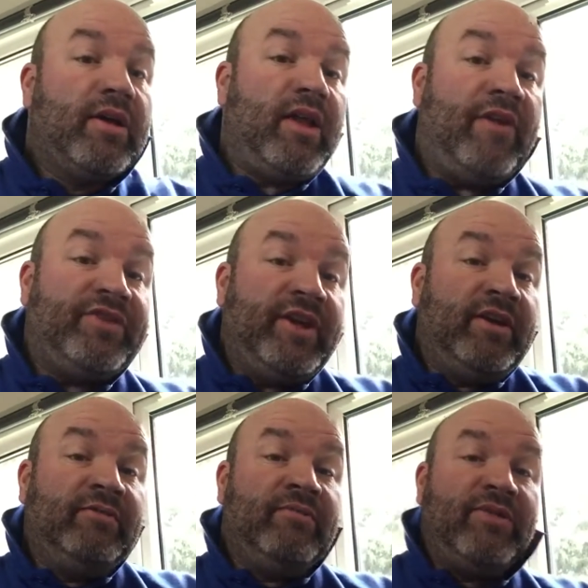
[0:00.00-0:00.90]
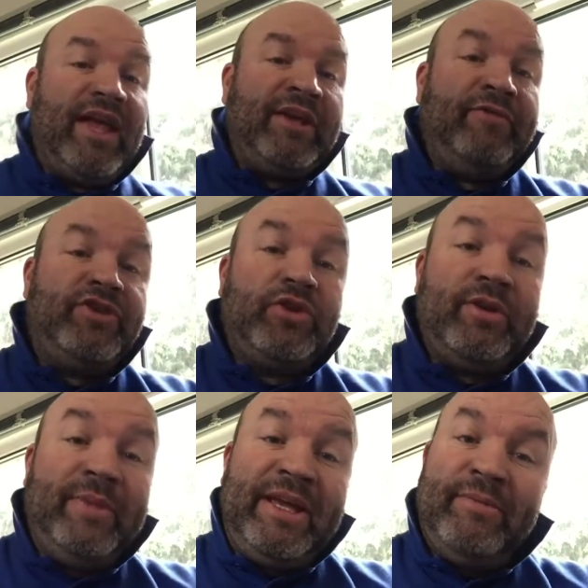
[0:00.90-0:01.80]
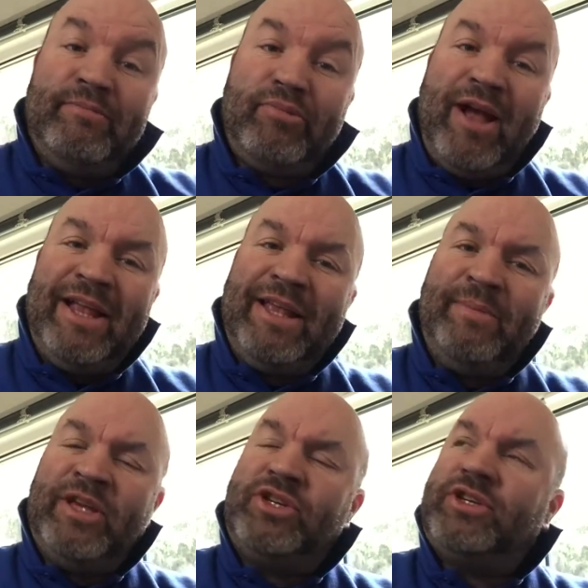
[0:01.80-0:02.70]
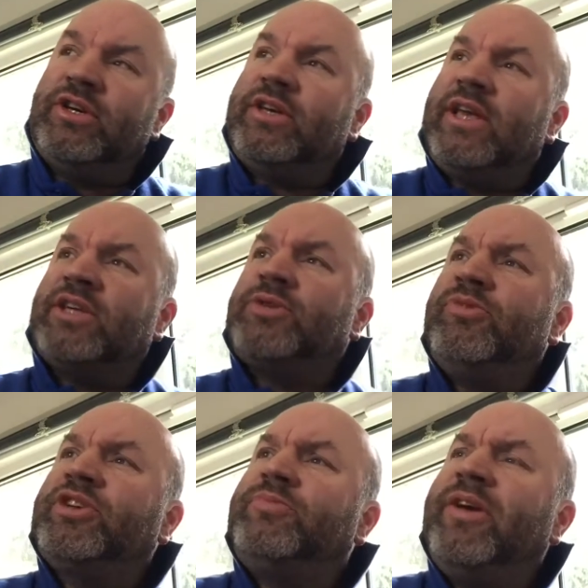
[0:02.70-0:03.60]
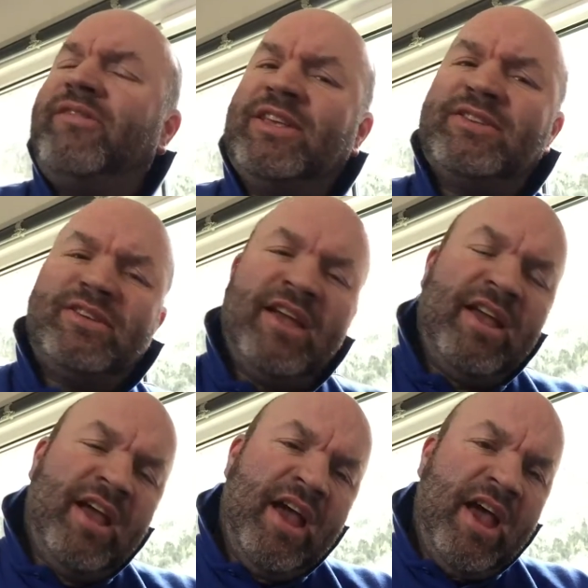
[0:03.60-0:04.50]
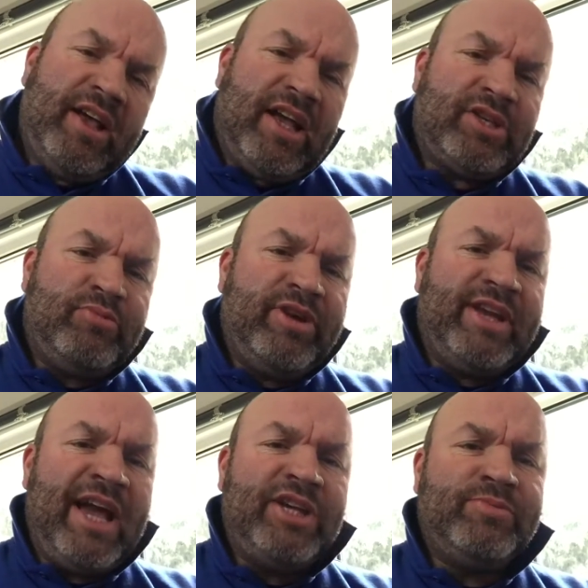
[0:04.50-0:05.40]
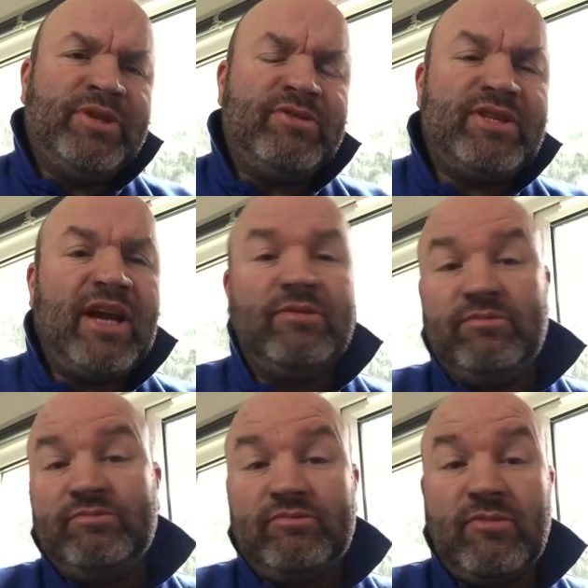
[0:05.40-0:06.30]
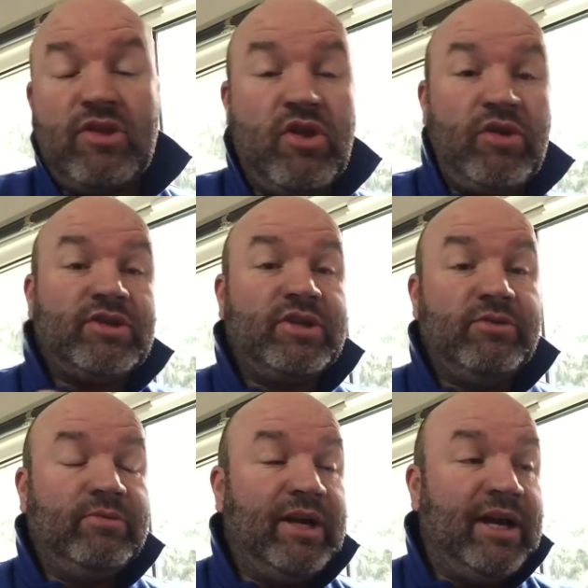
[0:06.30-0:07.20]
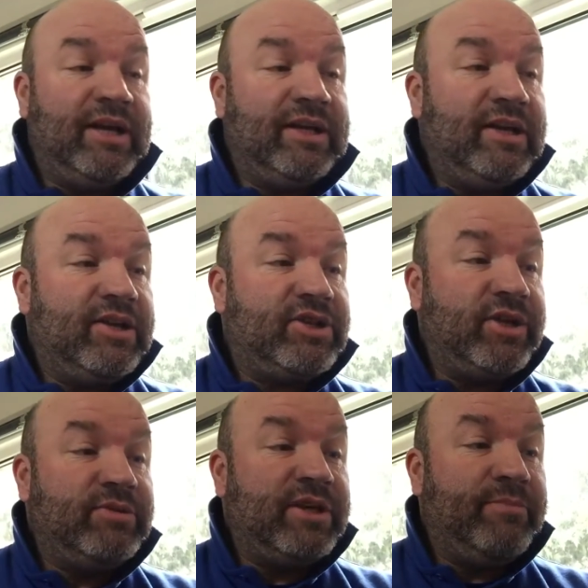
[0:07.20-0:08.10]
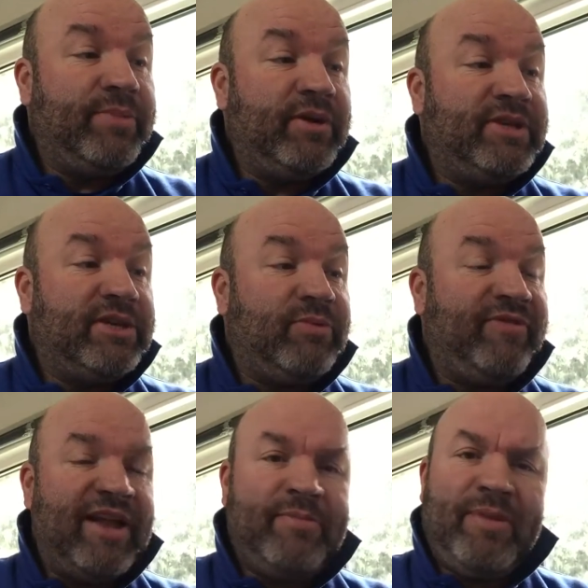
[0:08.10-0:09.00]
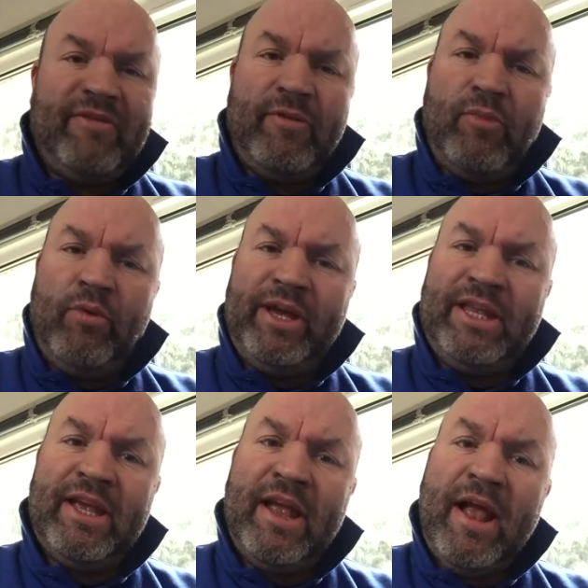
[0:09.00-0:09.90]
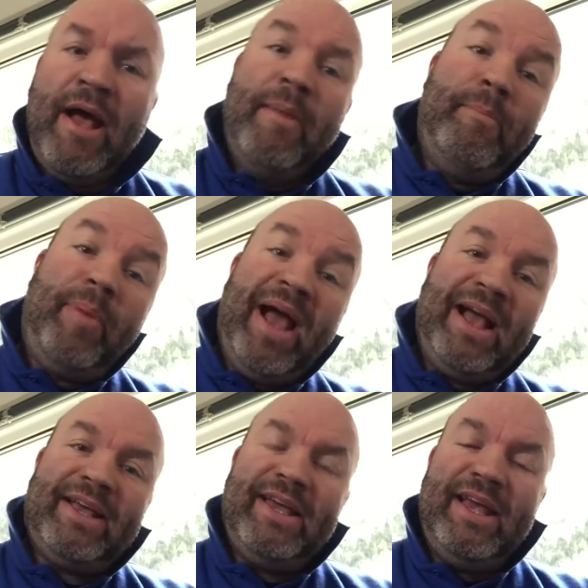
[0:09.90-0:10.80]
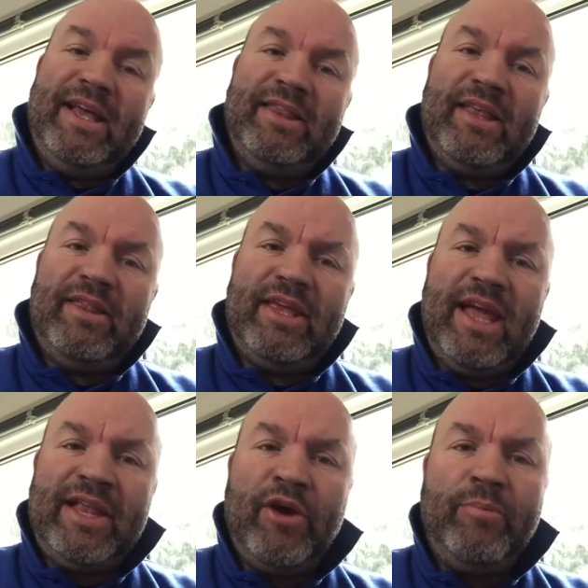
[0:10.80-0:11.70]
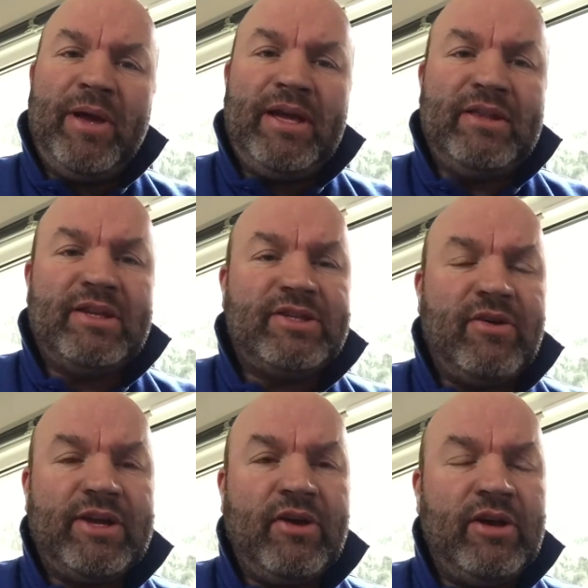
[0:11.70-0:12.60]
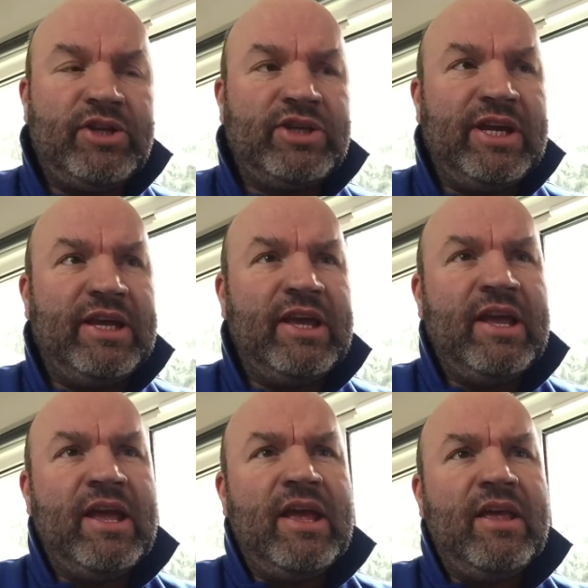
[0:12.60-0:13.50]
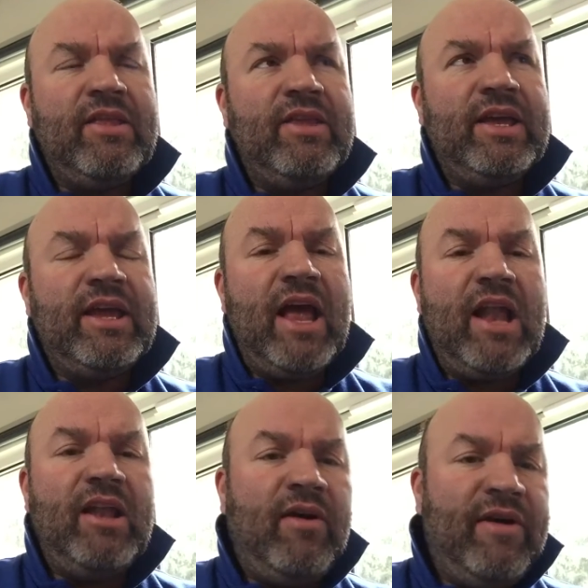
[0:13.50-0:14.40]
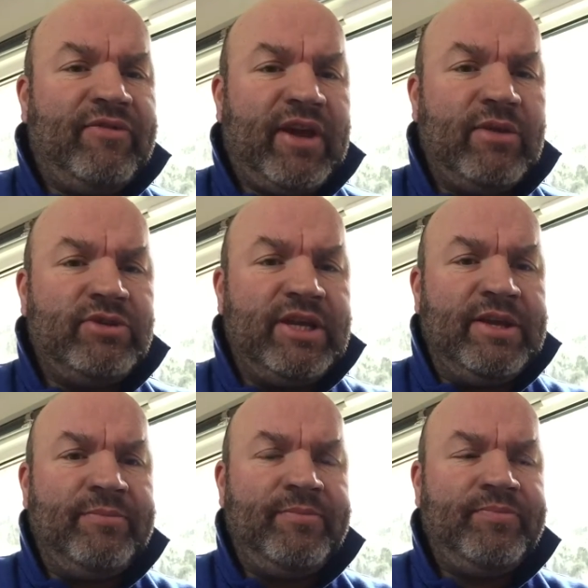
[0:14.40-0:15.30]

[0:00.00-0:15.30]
Good afternoon. Thank you for joining me. Brand image, customer experience, customer engagement. So, not so suited and booted. We've had a bit of a morning back in the NLP, the psychology, the life coaching.